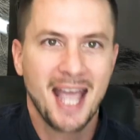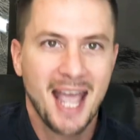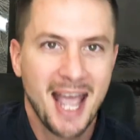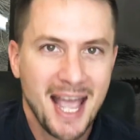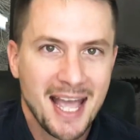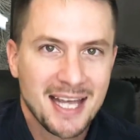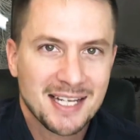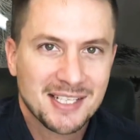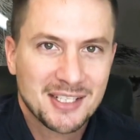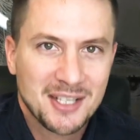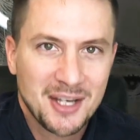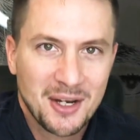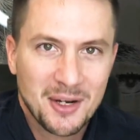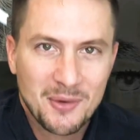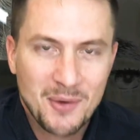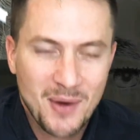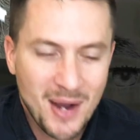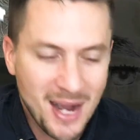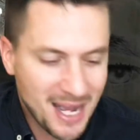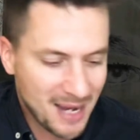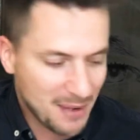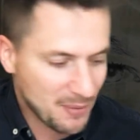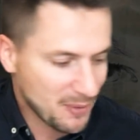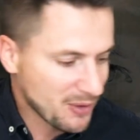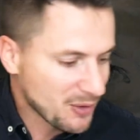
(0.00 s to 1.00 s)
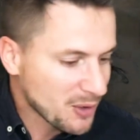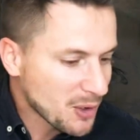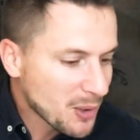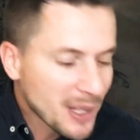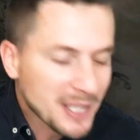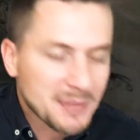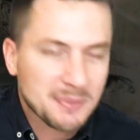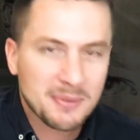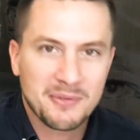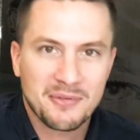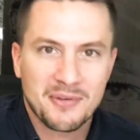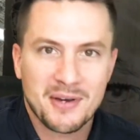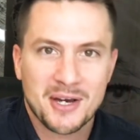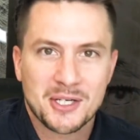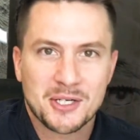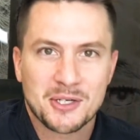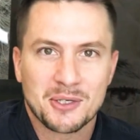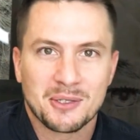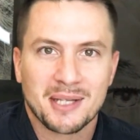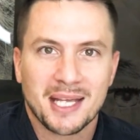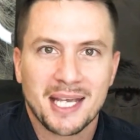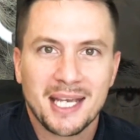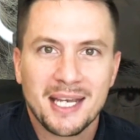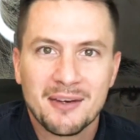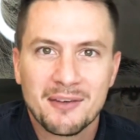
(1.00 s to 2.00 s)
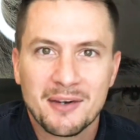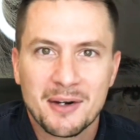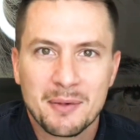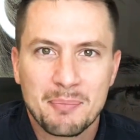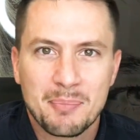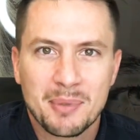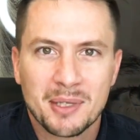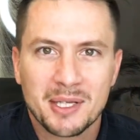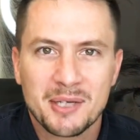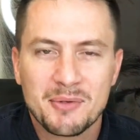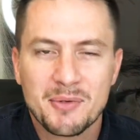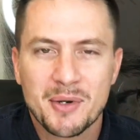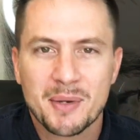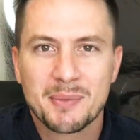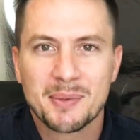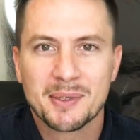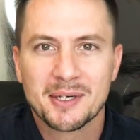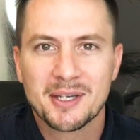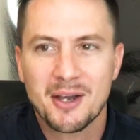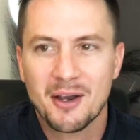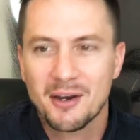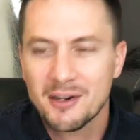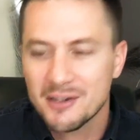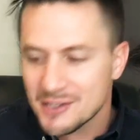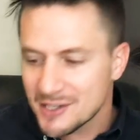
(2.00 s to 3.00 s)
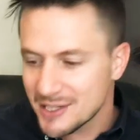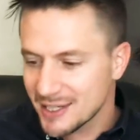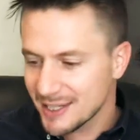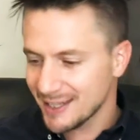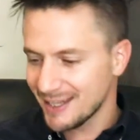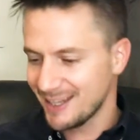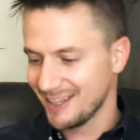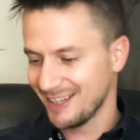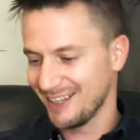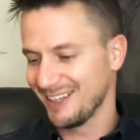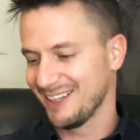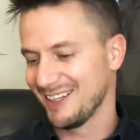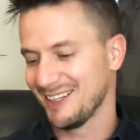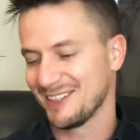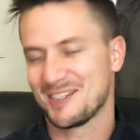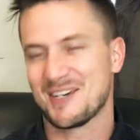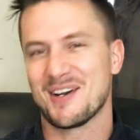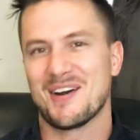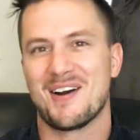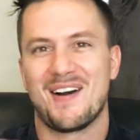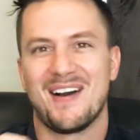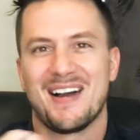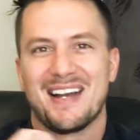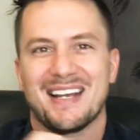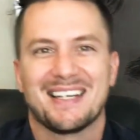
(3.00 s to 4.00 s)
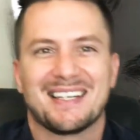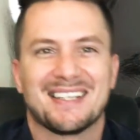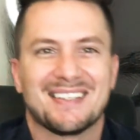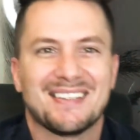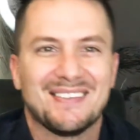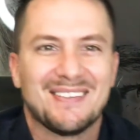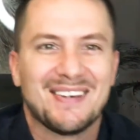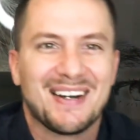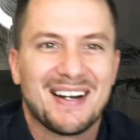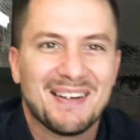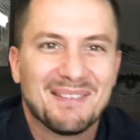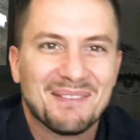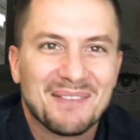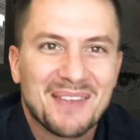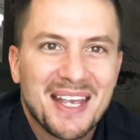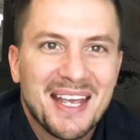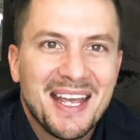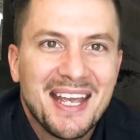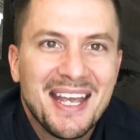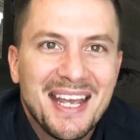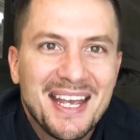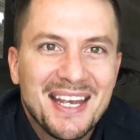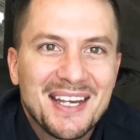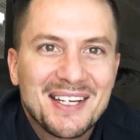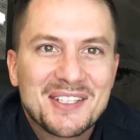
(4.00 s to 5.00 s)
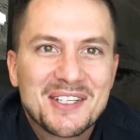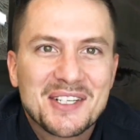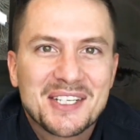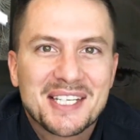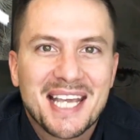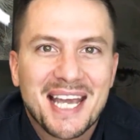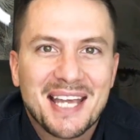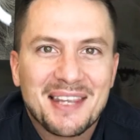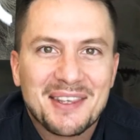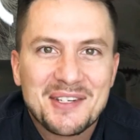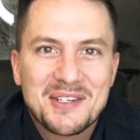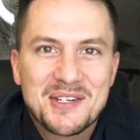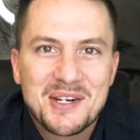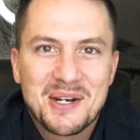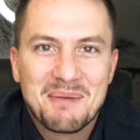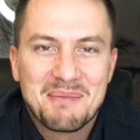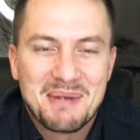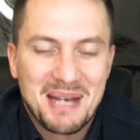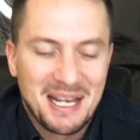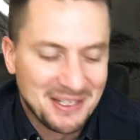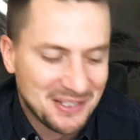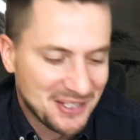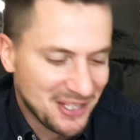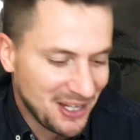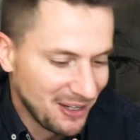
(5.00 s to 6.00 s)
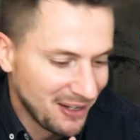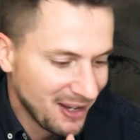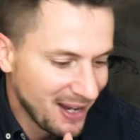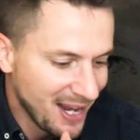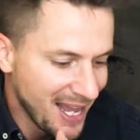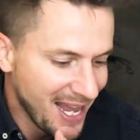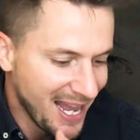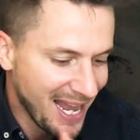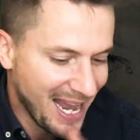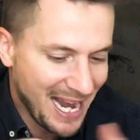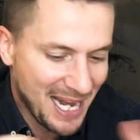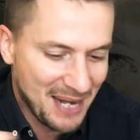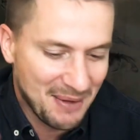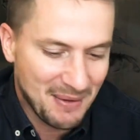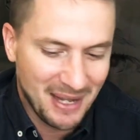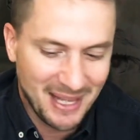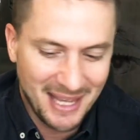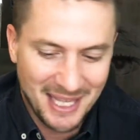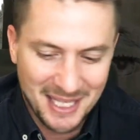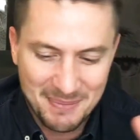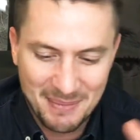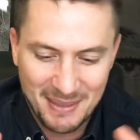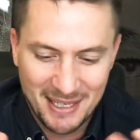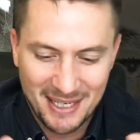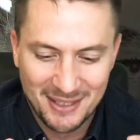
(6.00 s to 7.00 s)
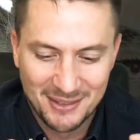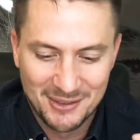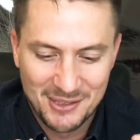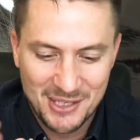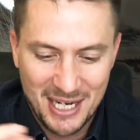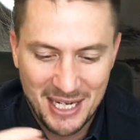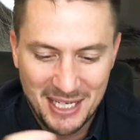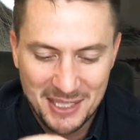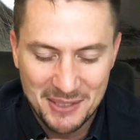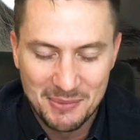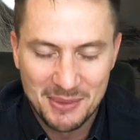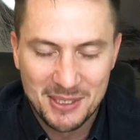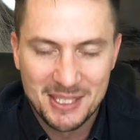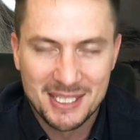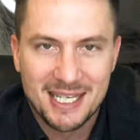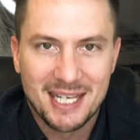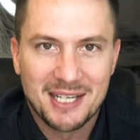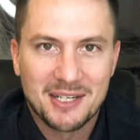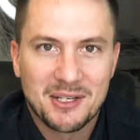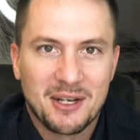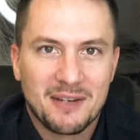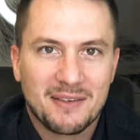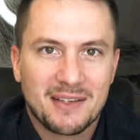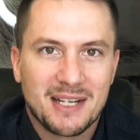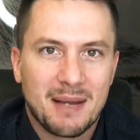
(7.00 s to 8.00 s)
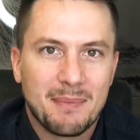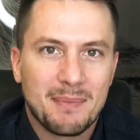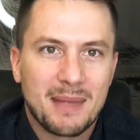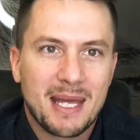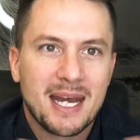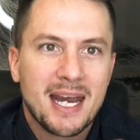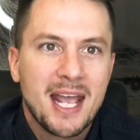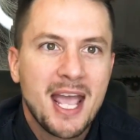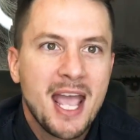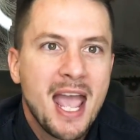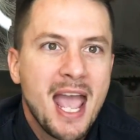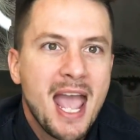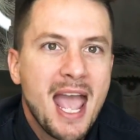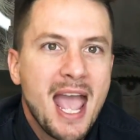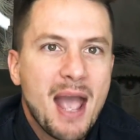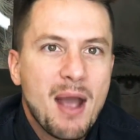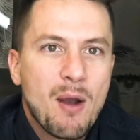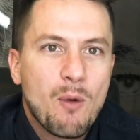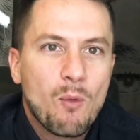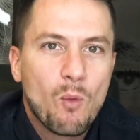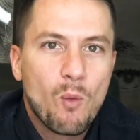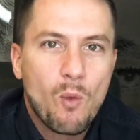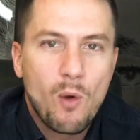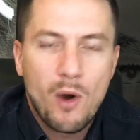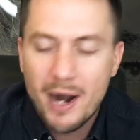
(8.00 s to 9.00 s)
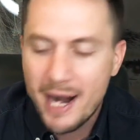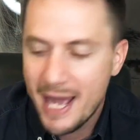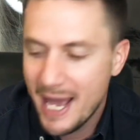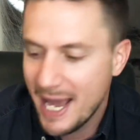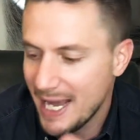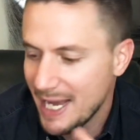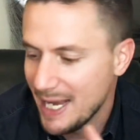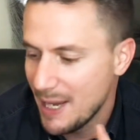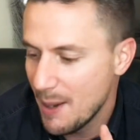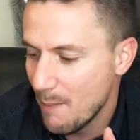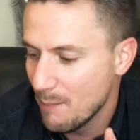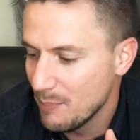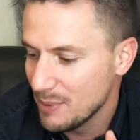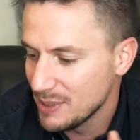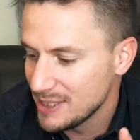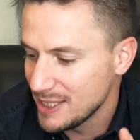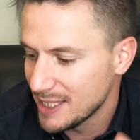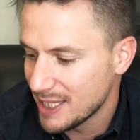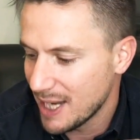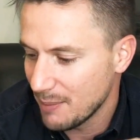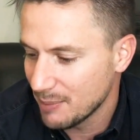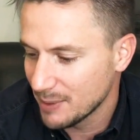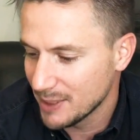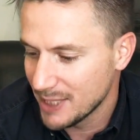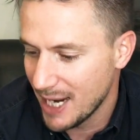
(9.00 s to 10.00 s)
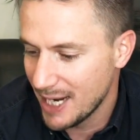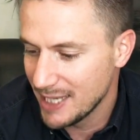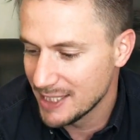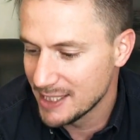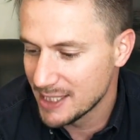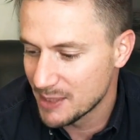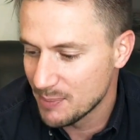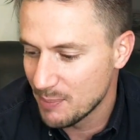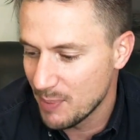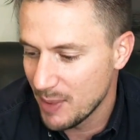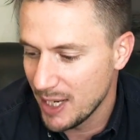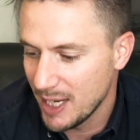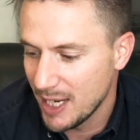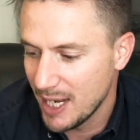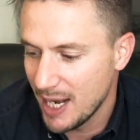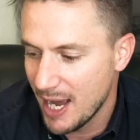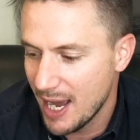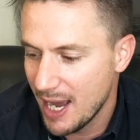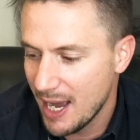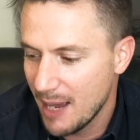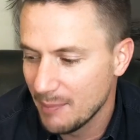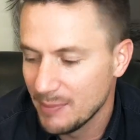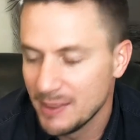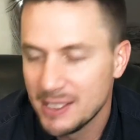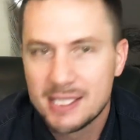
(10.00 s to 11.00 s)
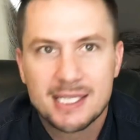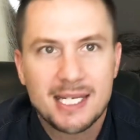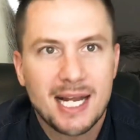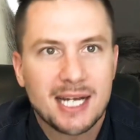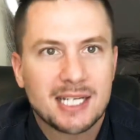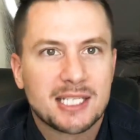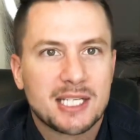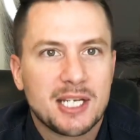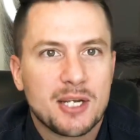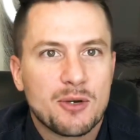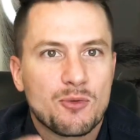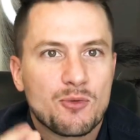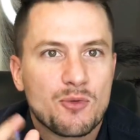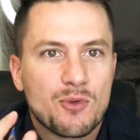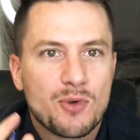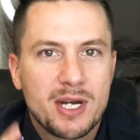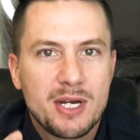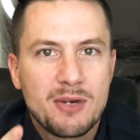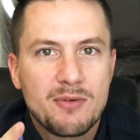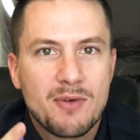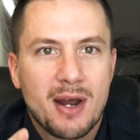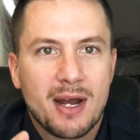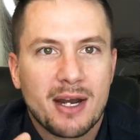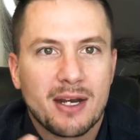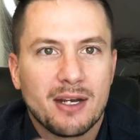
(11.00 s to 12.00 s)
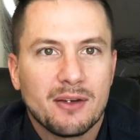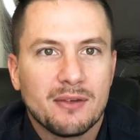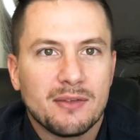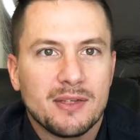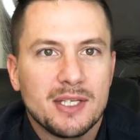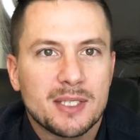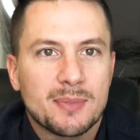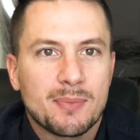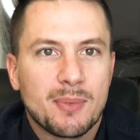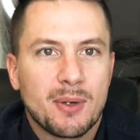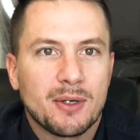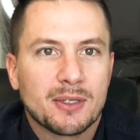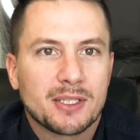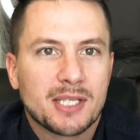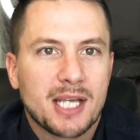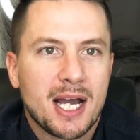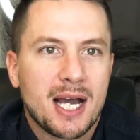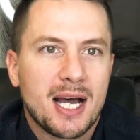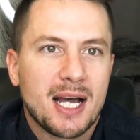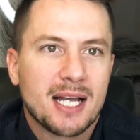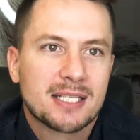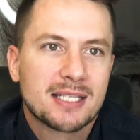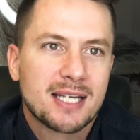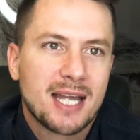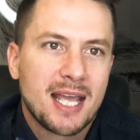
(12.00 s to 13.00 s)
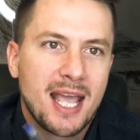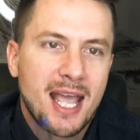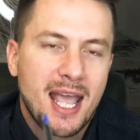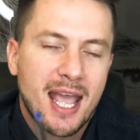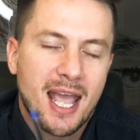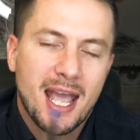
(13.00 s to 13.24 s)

And so we're always professional here at Billy Rickman Coaching, trying to just get the job done. So anyway, that's been a little challenge we just had to overcome then. And what a busy couple of days it's been. This is actually a rerun of this podcast.